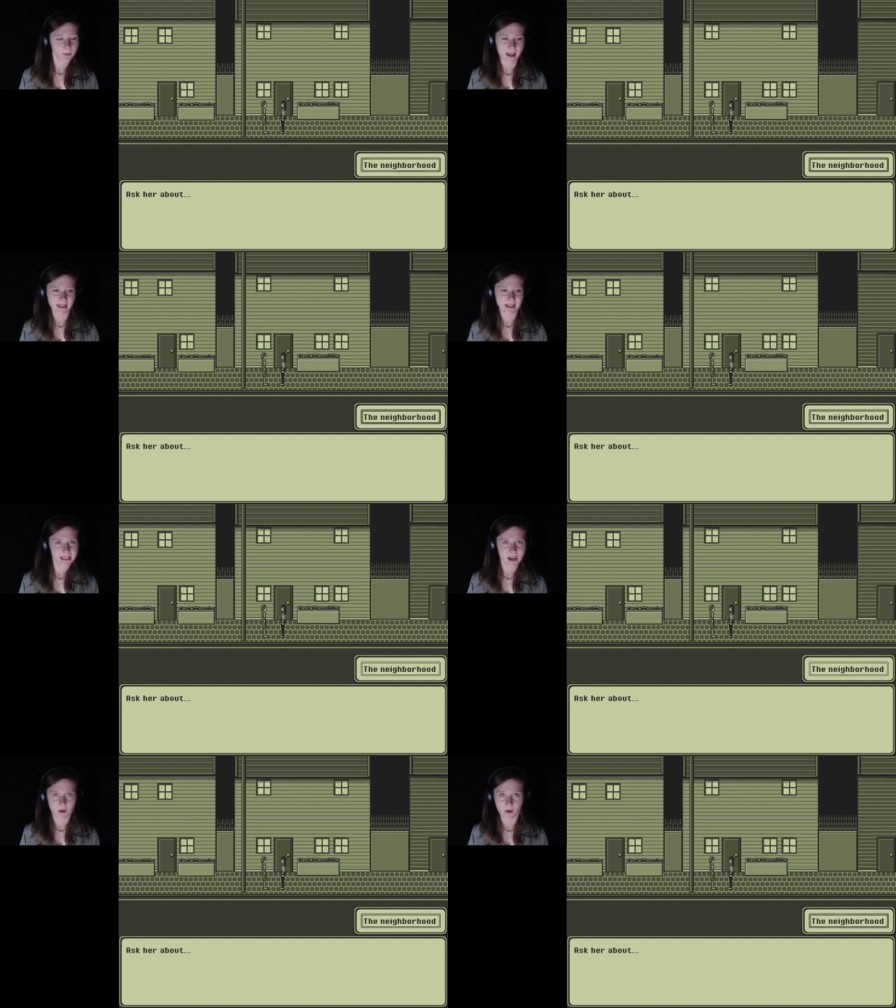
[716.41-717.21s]
old men that
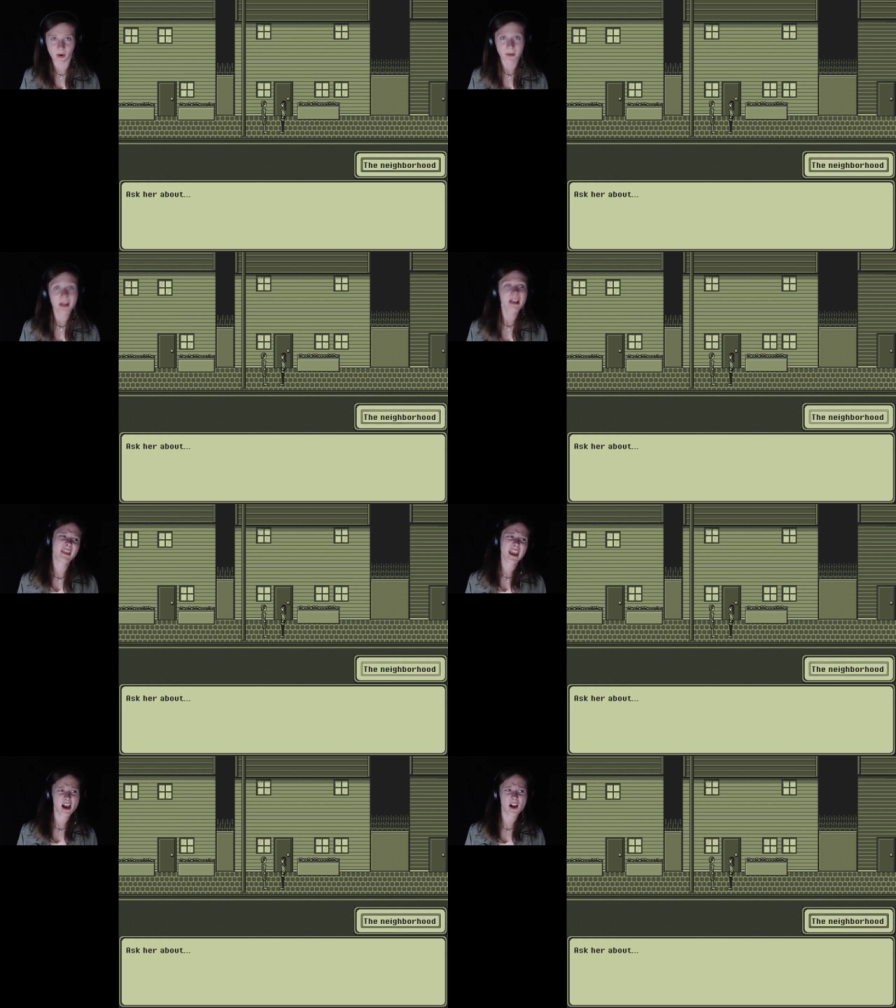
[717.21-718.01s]
stay at home,
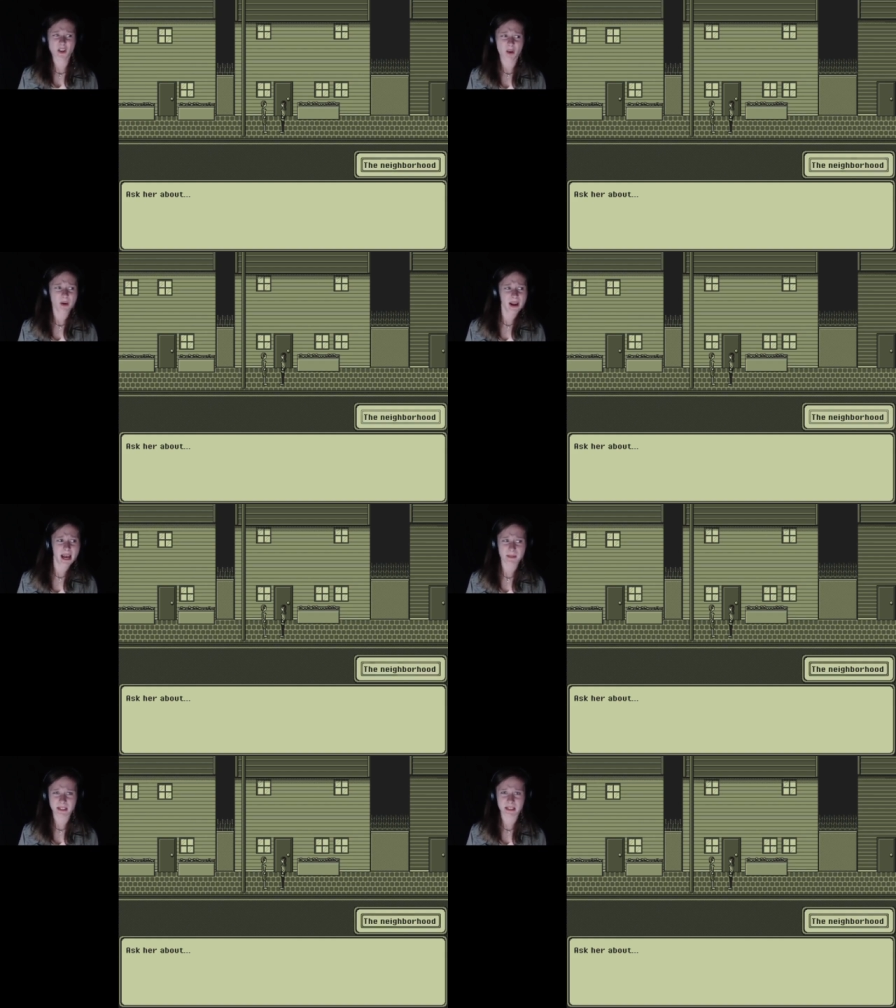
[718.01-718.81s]
they all know what
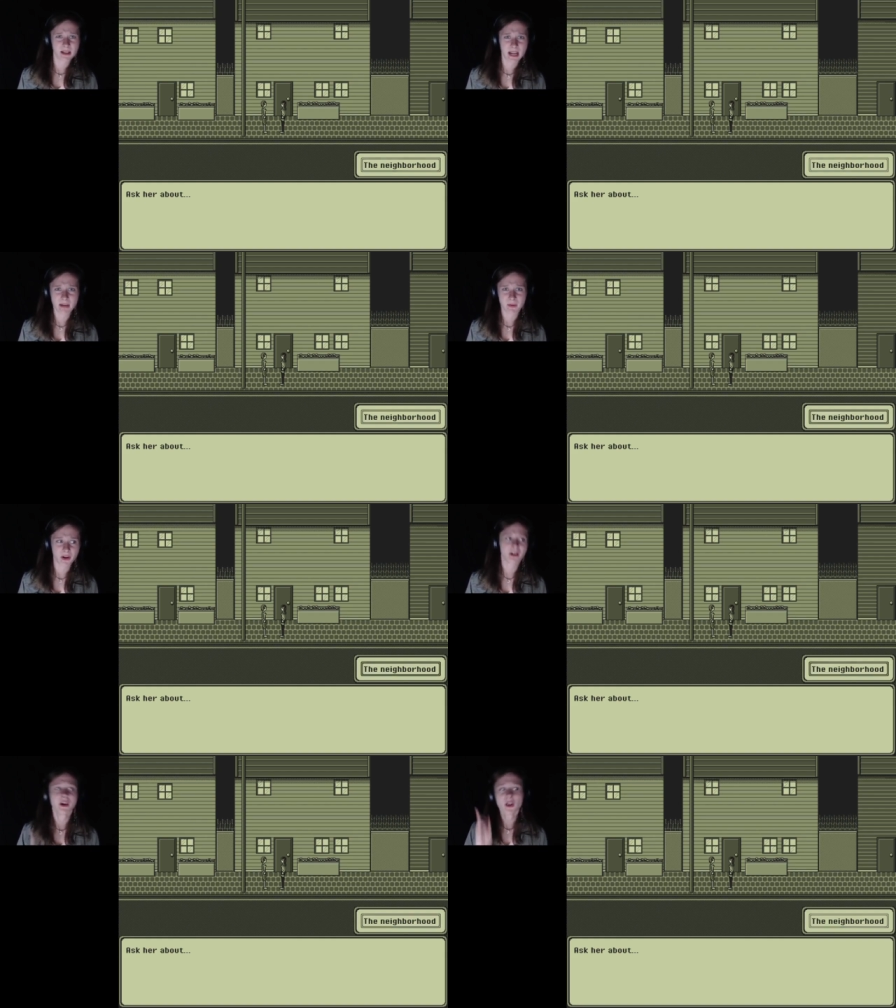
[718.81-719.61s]
happens in the
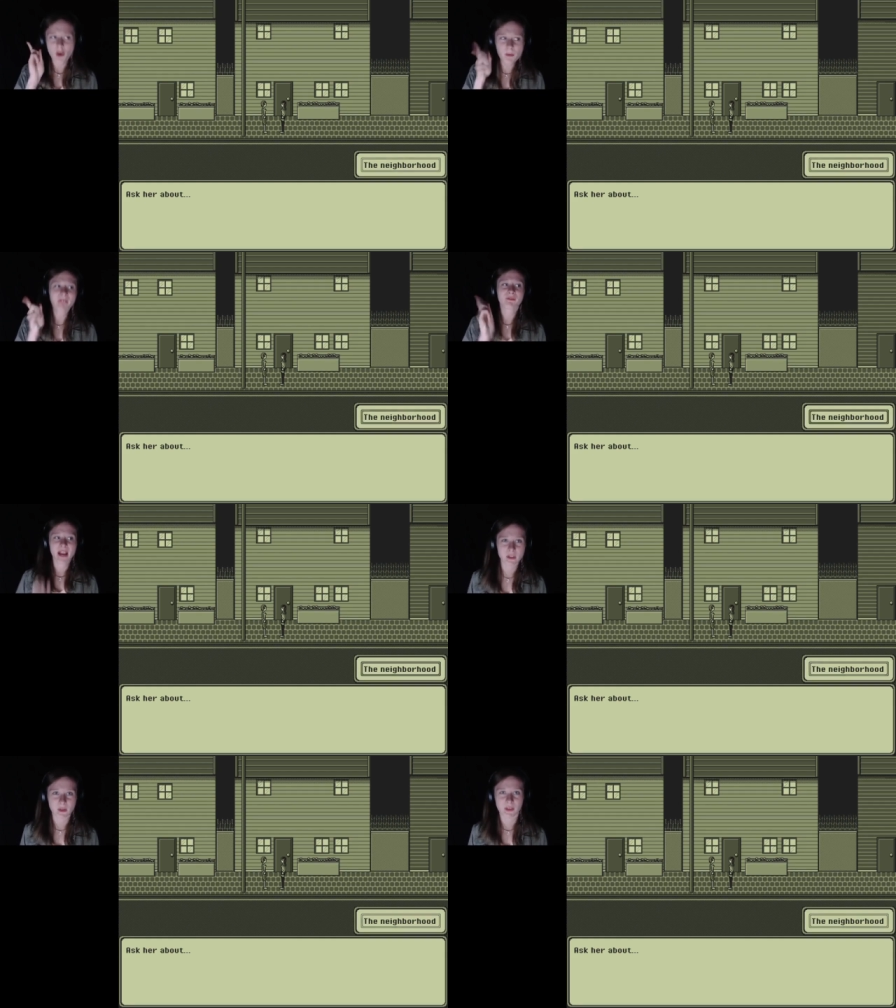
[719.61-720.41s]
neighborhood. You be
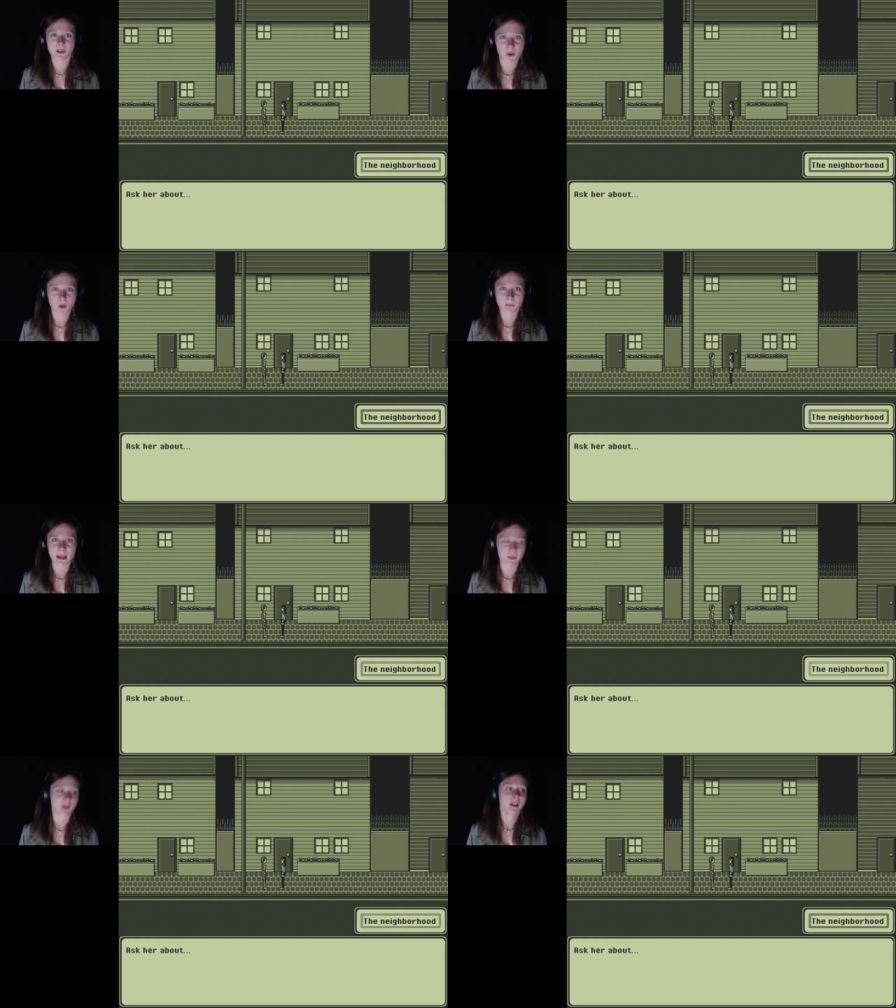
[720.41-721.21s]
friends with those old
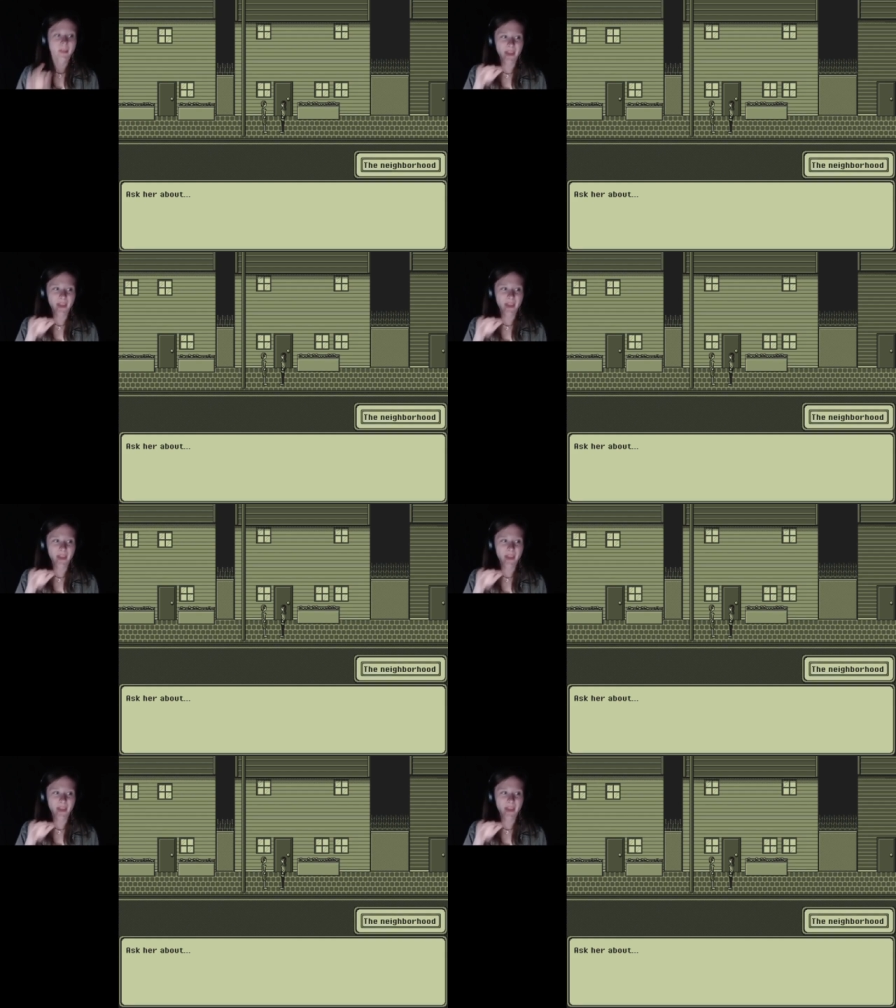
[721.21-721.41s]
people.